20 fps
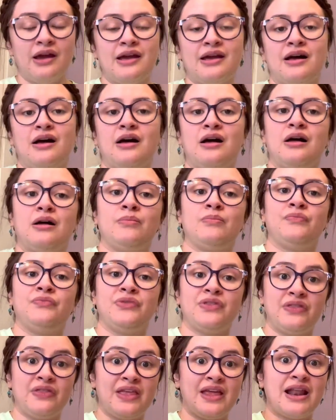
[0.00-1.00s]

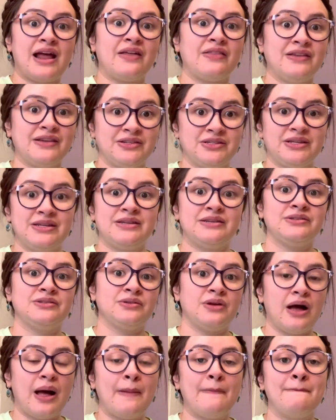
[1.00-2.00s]
then this
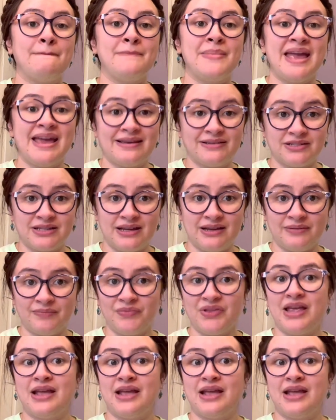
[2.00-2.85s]
is amazing